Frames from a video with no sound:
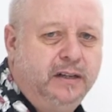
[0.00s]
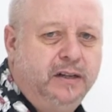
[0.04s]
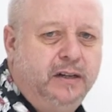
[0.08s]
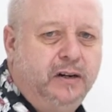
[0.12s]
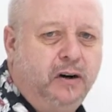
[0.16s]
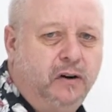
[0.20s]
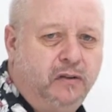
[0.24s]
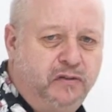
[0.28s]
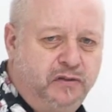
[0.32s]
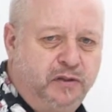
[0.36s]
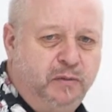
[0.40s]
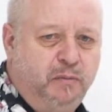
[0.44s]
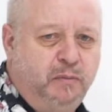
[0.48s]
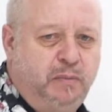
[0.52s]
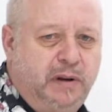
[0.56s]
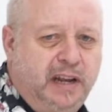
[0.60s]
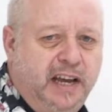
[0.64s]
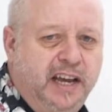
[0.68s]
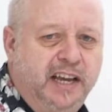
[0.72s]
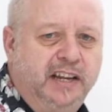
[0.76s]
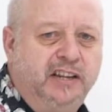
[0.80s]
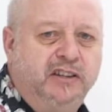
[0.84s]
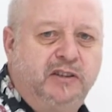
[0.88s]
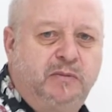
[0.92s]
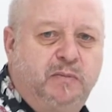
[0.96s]
Often
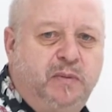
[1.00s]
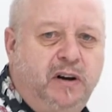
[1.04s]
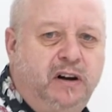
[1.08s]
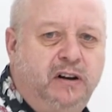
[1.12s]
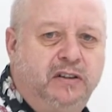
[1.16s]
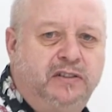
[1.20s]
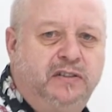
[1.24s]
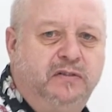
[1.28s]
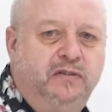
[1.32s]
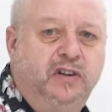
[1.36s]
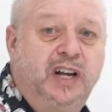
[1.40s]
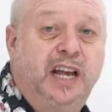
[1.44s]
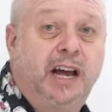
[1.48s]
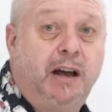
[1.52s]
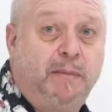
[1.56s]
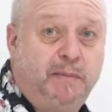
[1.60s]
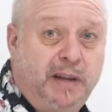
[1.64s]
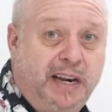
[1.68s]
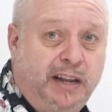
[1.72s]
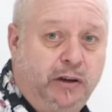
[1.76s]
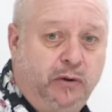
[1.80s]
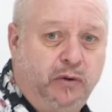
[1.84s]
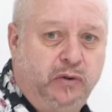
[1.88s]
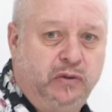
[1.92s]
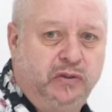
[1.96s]
played as part of a
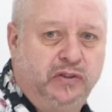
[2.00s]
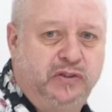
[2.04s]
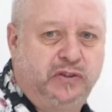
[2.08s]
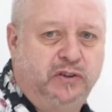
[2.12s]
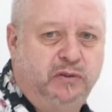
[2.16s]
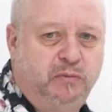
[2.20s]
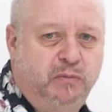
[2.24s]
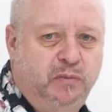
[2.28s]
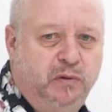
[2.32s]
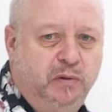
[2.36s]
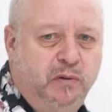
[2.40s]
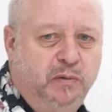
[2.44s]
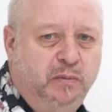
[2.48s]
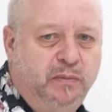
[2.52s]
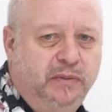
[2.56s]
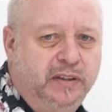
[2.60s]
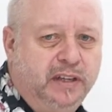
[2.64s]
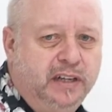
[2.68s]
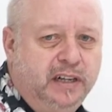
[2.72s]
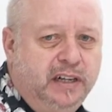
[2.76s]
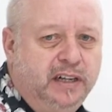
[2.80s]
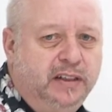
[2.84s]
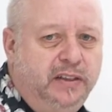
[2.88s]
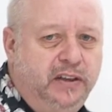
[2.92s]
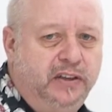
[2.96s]
gamelan ensemble,
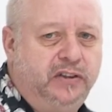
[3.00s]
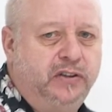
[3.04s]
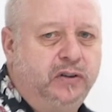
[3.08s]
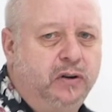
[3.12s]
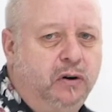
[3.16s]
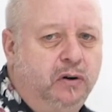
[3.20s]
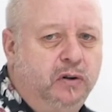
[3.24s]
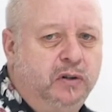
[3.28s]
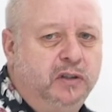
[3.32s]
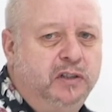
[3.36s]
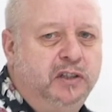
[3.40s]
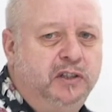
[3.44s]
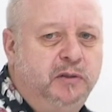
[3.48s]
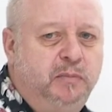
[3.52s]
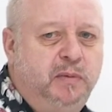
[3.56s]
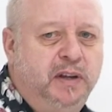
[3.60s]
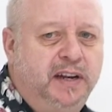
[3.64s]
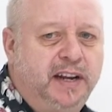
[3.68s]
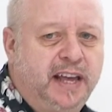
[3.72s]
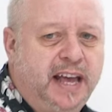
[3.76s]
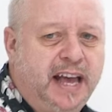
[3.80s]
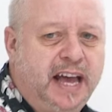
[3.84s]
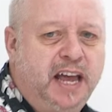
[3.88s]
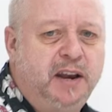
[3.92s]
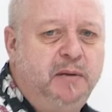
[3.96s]
this gong has
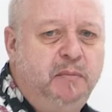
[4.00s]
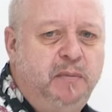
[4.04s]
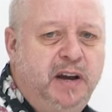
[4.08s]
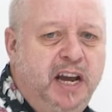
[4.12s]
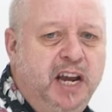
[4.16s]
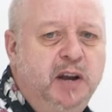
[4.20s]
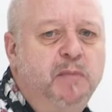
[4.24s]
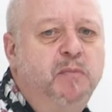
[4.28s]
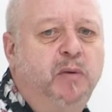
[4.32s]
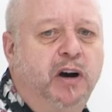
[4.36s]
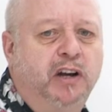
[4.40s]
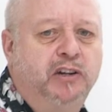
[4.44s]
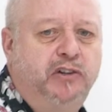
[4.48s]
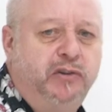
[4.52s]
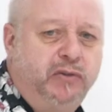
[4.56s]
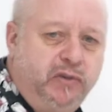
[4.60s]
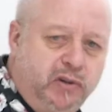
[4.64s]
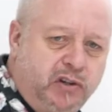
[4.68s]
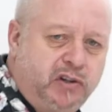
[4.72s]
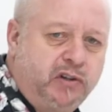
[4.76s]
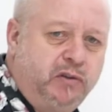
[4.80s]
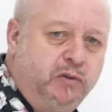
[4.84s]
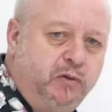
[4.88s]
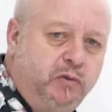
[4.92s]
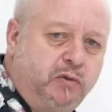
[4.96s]
been handmade by
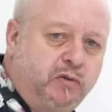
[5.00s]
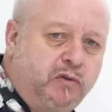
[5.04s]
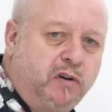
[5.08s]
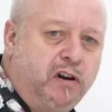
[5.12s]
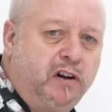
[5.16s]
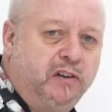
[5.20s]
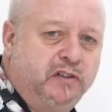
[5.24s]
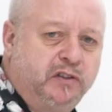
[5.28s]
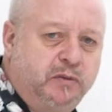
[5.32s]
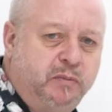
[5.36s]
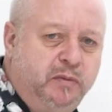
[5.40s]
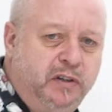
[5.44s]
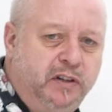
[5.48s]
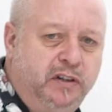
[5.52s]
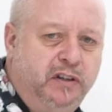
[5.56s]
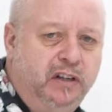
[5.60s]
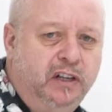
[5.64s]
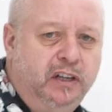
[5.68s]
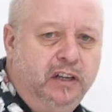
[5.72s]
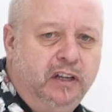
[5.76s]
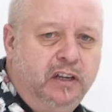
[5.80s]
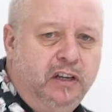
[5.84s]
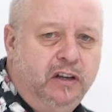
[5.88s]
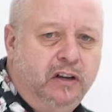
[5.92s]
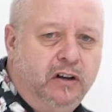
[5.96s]
traditional craftsmen
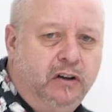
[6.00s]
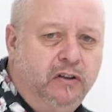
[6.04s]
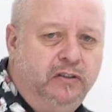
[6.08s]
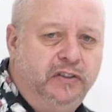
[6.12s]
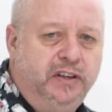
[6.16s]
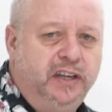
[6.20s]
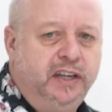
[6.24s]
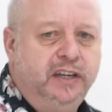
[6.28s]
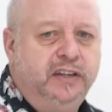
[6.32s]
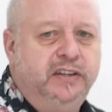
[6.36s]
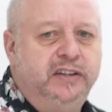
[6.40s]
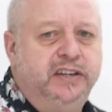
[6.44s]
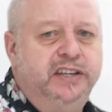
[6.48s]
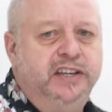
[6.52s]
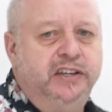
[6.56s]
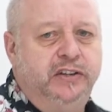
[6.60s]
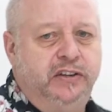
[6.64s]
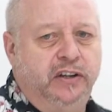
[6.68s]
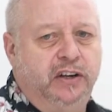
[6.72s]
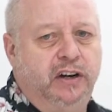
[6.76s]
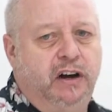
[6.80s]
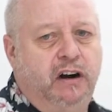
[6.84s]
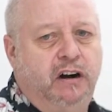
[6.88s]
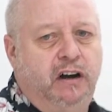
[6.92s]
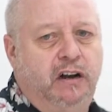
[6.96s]
on the
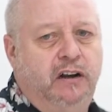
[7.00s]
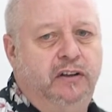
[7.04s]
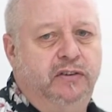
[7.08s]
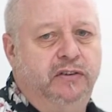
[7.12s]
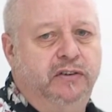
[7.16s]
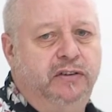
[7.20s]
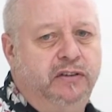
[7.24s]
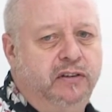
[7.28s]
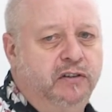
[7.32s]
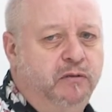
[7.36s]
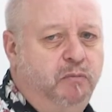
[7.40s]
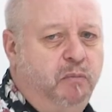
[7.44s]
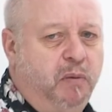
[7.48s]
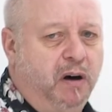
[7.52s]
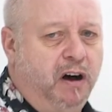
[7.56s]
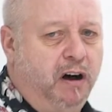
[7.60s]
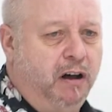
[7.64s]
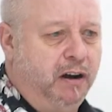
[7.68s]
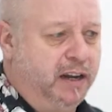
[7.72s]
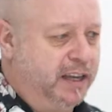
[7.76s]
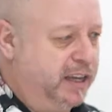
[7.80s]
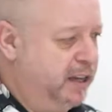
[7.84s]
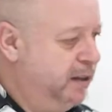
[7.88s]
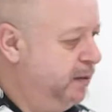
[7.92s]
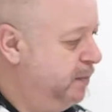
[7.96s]
Indonesian island of
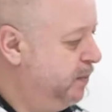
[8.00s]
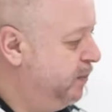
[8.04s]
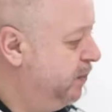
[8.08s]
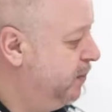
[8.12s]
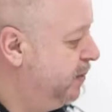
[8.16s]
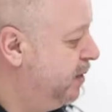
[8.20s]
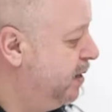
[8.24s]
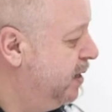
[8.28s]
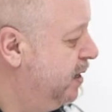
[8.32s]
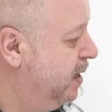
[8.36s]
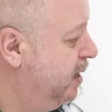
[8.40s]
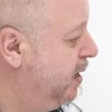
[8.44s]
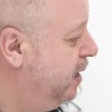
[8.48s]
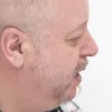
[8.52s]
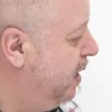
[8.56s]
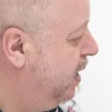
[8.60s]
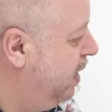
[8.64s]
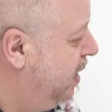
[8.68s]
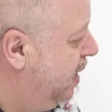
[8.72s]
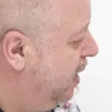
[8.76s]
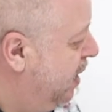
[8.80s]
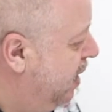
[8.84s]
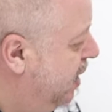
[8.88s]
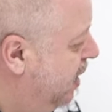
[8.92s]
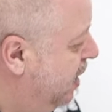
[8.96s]
Bali.
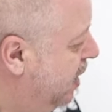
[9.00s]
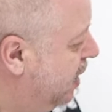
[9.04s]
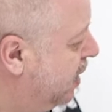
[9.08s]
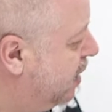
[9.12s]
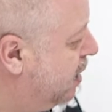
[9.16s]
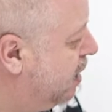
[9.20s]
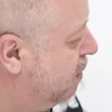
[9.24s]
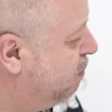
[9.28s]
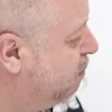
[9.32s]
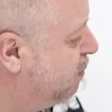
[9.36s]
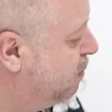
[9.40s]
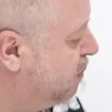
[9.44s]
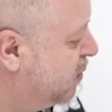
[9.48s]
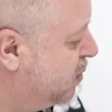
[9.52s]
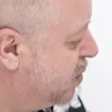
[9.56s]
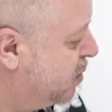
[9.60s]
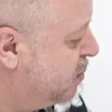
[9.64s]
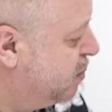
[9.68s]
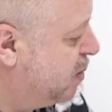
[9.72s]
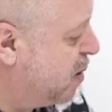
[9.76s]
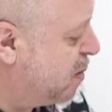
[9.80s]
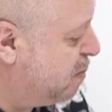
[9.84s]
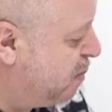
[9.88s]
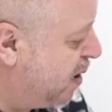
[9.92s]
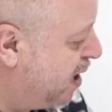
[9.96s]
It comes
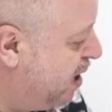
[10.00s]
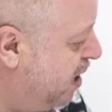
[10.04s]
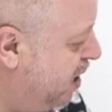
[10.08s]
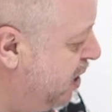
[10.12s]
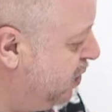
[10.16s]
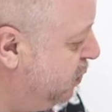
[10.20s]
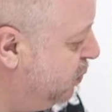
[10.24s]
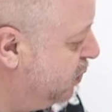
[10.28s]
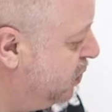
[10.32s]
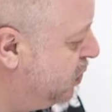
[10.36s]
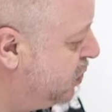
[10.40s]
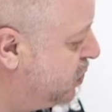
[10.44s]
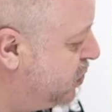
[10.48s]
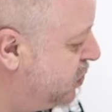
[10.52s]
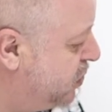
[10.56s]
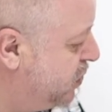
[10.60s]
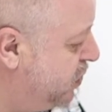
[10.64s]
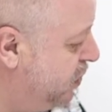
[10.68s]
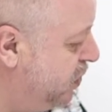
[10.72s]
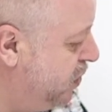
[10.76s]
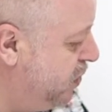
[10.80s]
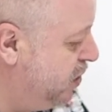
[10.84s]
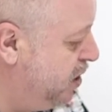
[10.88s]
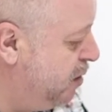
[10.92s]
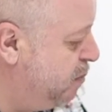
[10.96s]
supplied with a
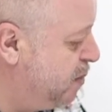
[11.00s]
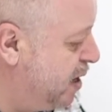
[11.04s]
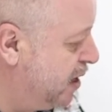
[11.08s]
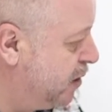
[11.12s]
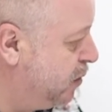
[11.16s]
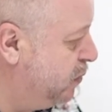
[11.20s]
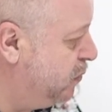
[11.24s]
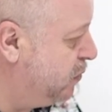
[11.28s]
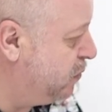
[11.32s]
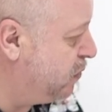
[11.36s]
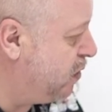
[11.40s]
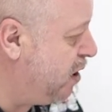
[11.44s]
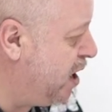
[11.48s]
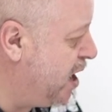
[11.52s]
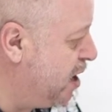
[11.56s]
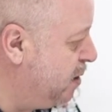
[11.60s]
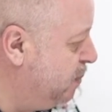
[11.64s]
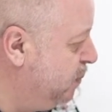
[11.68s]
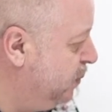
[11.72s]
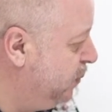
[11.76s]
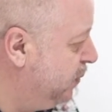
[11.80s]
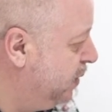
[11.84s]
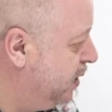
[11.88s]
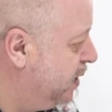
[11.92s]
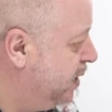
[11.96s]
sturdy metal frame,